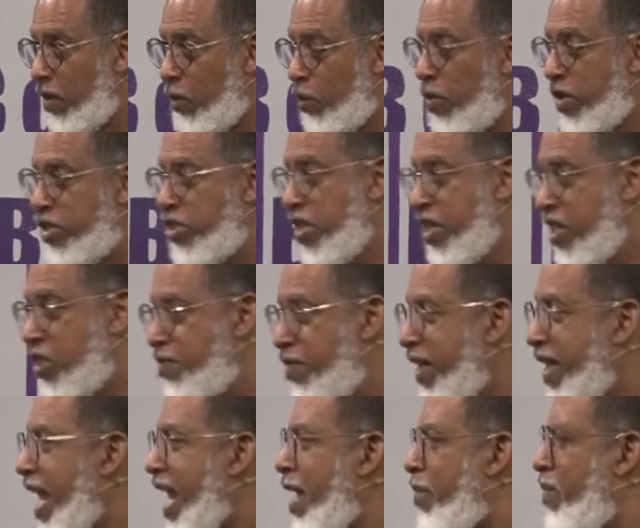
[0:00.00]
were sinners.
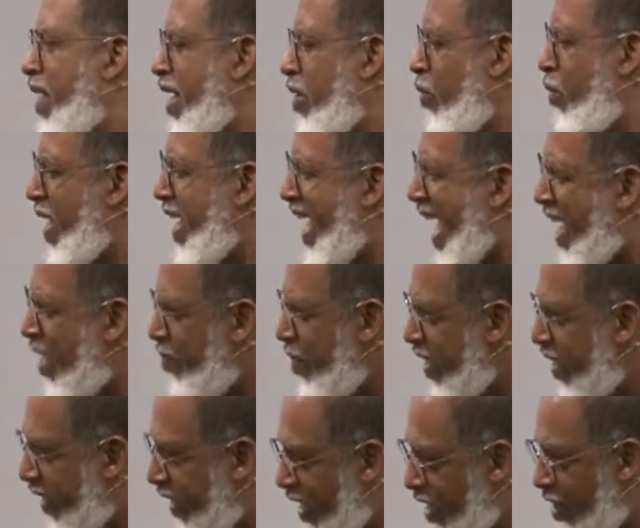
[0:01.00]
But, but we got to
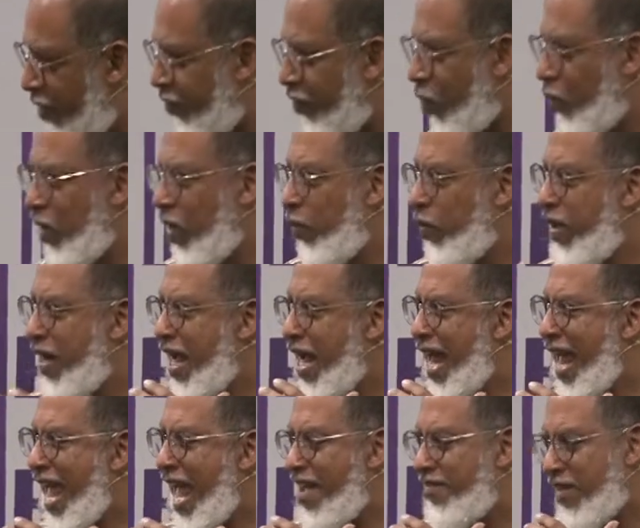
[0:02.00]
be careful when we are
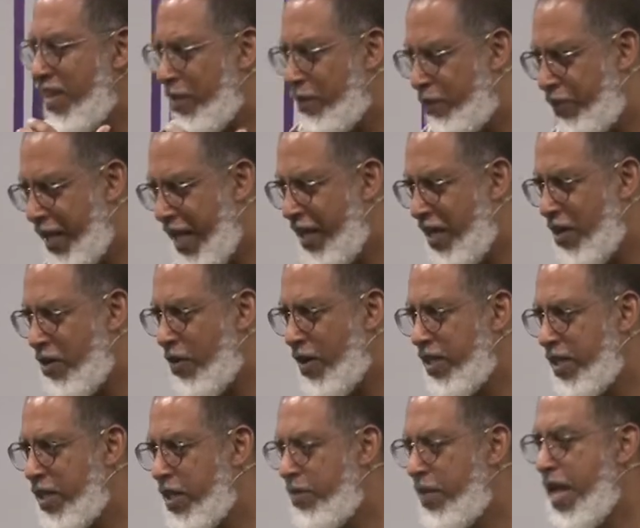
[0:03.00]
having pity
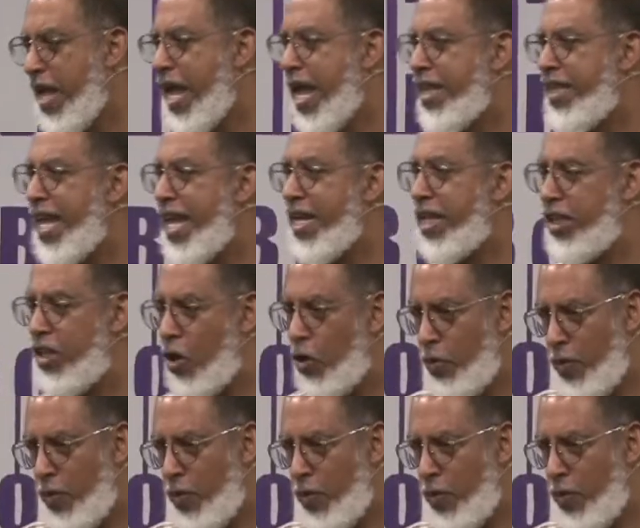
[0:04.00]
on them that though